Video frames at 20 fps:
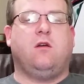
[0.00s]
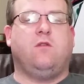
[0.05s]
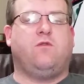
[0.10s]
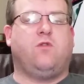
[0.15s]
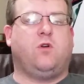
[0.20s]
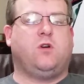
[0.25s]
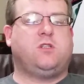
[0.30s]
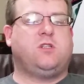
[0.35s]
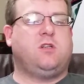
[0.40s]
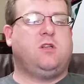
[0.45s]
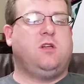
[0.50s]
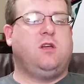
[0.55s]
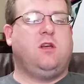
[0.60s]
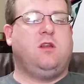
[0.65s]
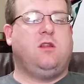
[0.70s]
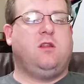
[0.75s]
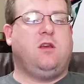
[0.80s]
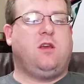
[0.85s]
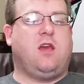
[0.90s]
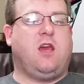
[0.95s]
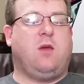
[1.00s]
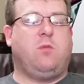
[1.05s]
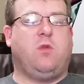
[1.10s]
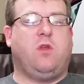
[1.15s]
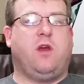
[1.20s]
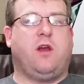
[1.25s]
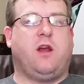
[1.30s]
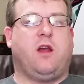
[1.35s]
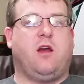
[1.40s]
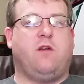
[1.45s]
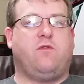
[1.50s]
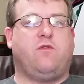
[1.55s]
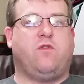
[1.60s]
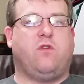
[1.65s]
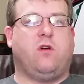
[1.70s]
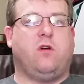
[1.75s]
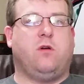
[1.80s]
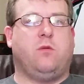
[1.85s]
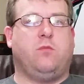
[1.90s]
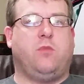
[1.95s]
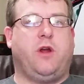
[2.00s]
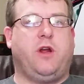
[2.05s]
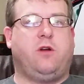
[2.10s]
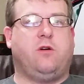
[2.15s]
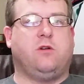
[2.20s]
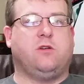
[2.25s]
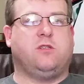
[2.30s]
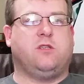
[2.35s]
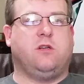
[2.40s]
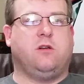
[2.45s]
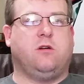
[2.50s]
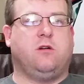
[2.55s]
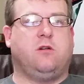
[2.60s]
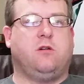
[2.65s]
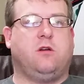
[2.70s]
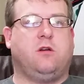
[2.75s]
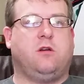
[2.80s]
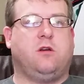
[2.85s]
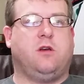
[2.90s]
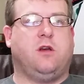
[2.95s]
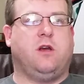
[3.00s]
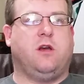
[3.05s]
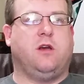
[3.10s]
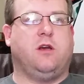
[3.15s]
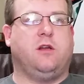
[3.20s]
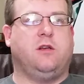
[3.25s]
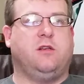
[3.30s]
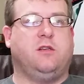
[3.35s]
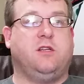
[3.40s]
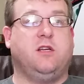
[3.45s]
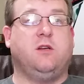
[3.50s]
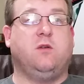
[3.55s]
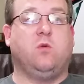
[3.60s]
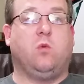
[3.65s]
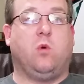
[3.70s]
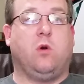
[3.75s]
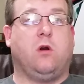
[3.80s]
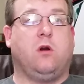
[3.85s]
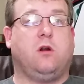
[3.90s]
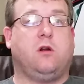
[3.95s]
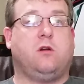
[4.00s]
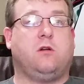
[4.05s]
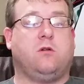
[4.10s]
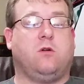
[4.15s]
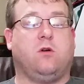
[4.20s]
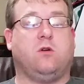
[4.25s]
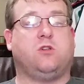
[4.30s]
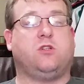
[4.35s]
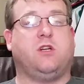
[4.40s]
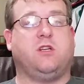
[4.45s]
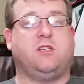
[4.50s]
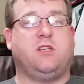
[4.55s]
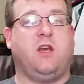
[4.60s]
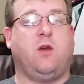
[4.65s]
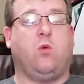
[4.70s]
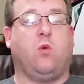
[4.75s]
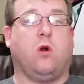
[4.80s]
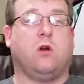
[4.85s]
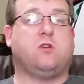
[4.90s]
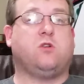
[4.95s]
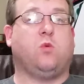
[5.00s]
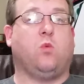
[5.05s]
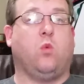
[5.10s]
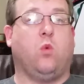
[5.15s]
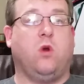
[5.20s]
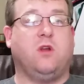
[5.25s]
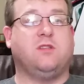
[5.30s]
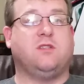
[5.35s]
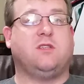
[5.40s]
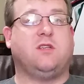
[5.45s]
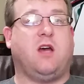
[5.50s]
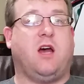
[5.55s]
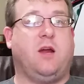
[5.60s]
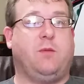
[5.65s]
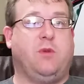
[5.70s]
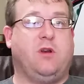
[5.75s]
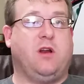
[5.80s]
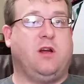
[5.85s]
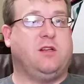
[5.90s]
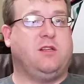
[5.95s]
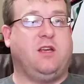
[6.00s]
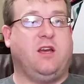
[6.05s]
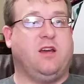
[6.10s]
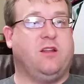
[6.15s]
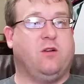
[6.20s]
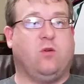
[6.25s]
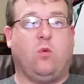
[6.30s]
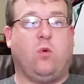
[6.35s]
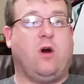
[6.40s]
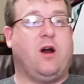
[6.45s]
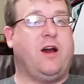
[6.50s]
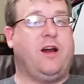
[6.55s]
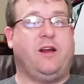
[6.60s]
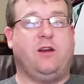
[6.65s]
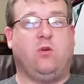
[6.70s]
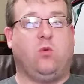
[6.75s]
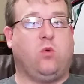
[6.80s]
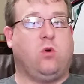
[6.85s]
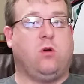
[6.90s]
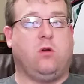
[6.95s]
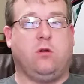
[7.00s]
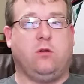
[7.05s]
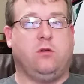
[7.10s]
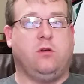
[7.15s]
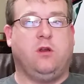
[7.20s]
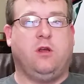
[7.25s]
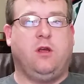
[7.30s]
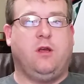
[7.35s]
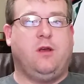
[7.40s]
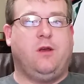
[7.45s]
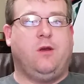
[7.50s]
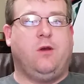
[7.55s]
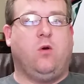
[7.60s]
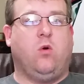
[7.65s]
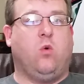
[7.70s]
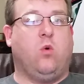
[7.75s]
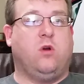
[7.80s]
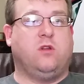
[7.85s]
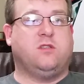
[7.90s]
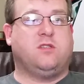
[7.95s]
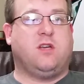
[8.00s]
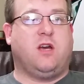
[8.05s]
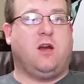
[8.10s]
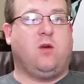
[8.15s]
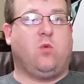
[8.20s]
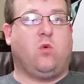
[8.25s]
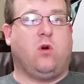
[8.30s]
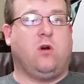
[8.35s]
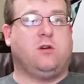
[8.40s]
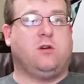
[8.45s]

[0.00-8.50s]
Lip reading: Unfortunately, the cable I got from Micro Center didn't work, or should I say worked one side but not the other. Why in the world one side